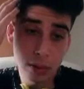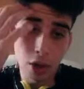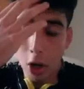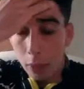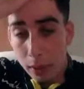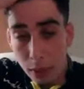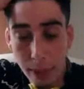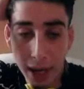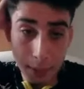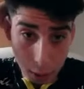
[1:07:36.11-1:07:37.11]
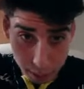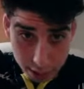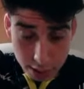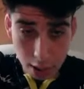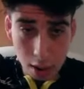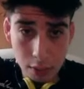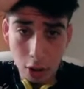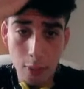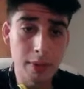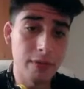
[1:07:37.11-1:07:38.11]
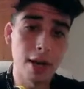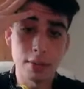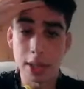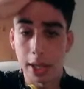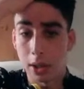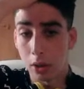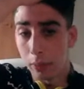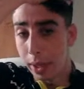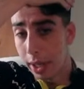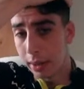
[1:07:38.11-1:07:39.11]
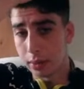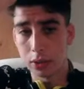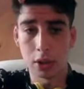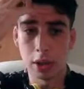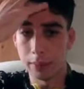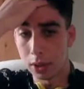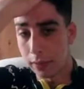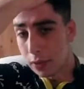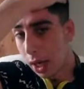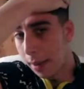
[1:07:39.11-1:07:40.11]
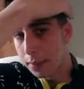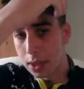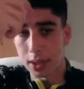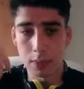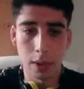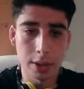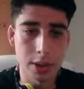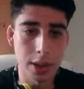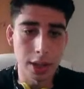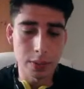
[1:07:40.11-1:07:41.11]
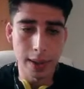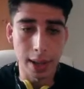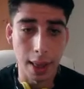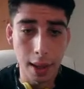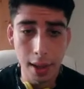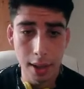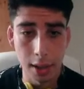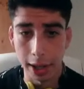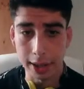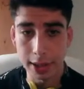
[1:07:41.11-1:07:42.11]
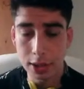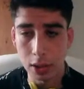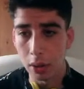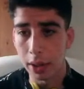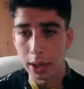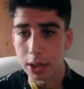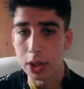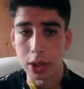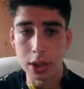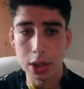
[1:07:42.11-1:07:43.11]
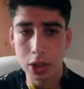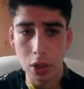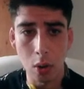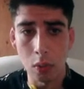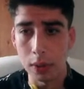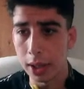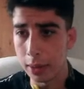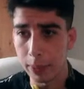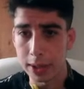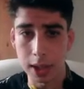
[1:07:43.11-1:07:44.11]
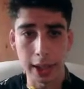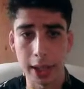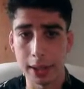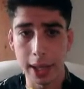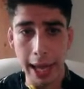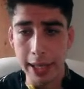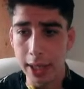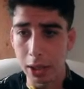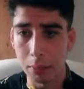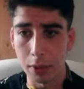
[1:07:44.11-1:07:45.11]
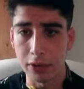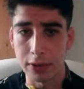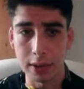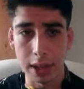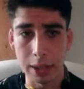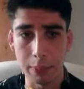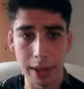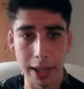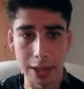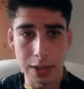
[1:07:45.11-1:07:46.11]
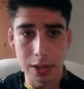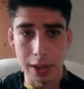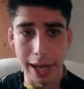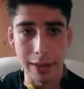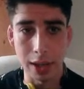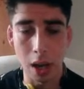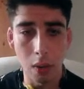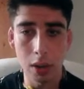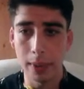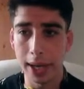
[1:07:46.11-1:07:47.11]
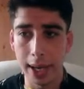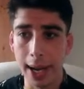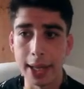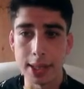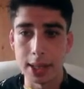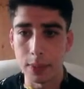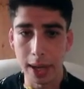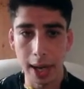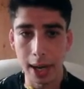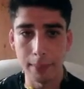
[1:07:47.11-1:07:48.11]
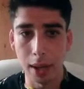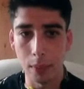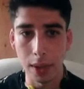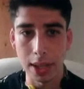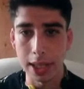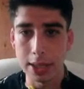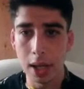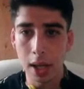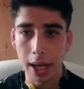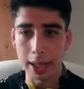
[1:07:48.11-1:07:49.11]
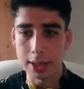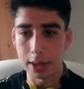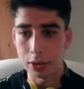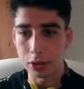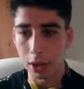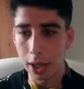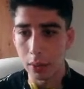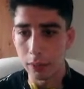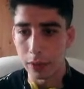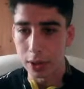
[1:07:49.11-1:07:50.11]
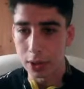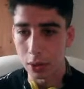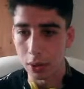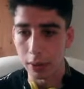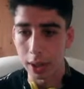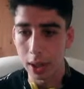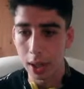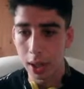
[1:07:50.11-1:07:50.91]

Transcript: Toby will back me up on this because I know Toby follows it a good bit. I'm sure if James watches it as well. This story is just so deep. It's an 18 months deep. It's the only way it ends is when Hangman wins. It's the triumphant story.